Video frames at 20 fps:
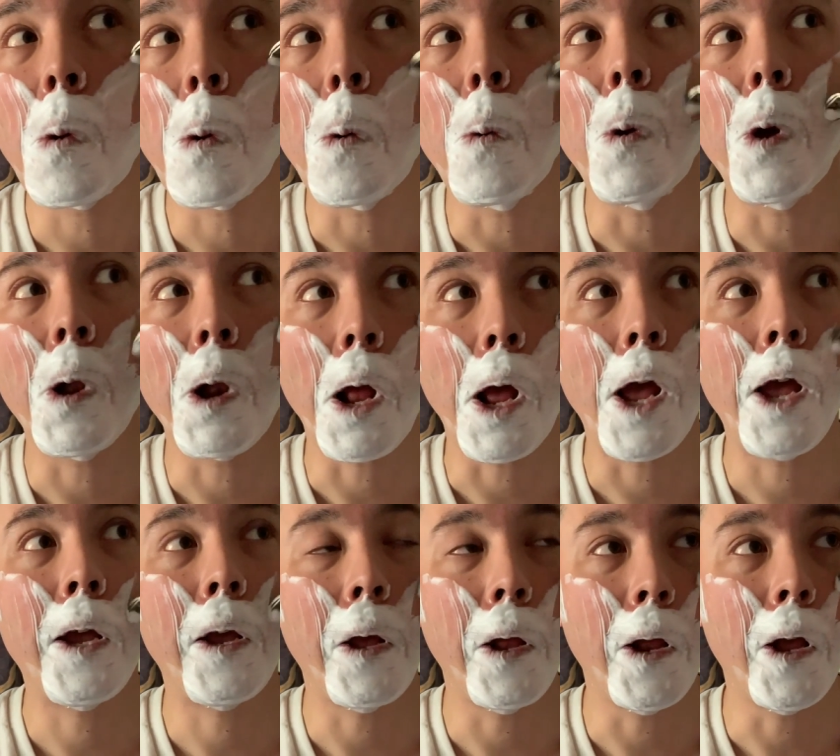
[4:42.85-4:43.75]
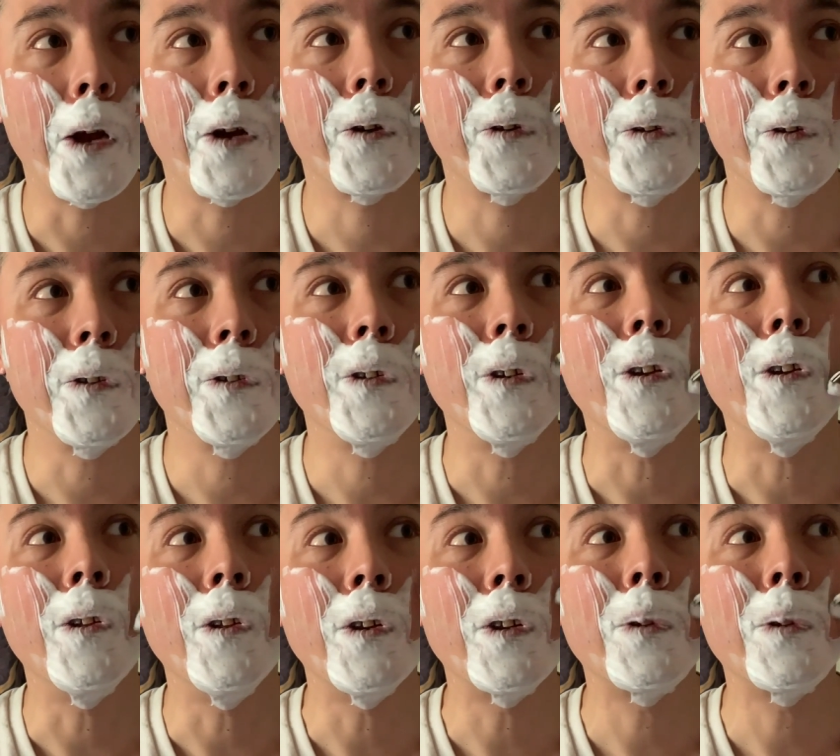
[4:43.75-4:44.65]
what I can actually see.
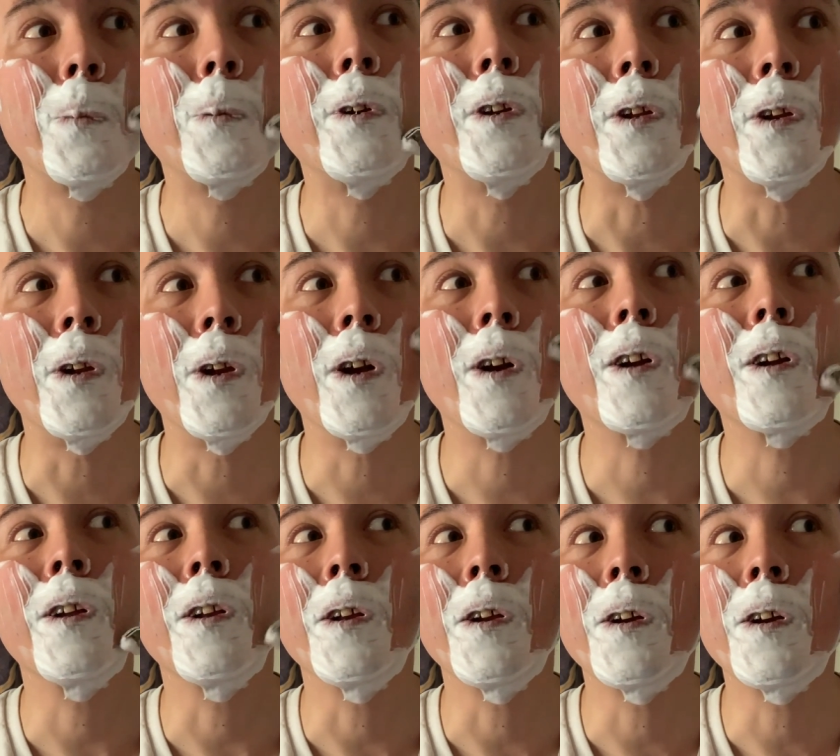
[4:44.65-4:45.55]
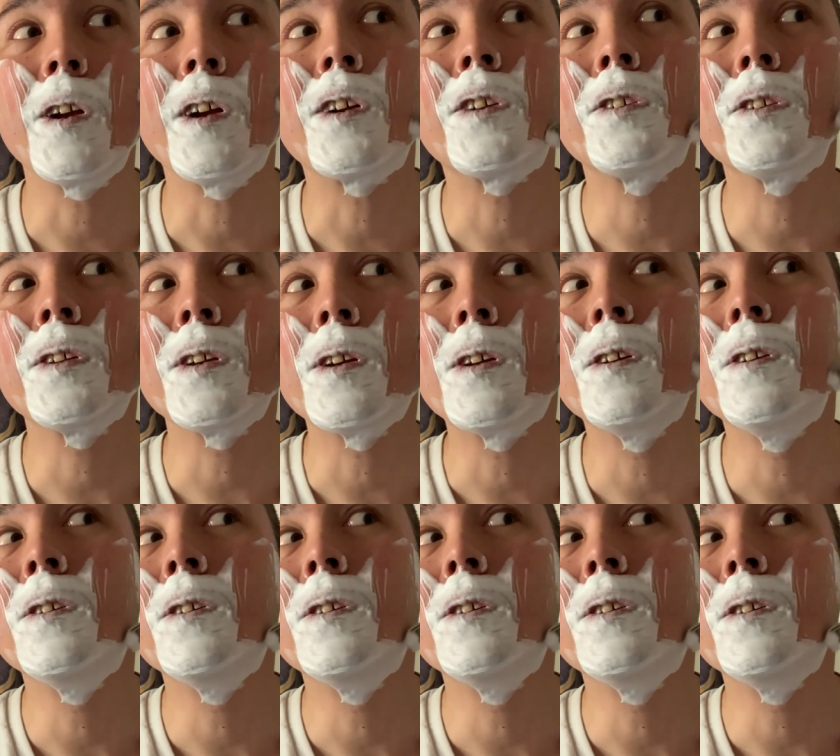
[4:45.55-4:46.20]
It looks pretty dark in here, actually,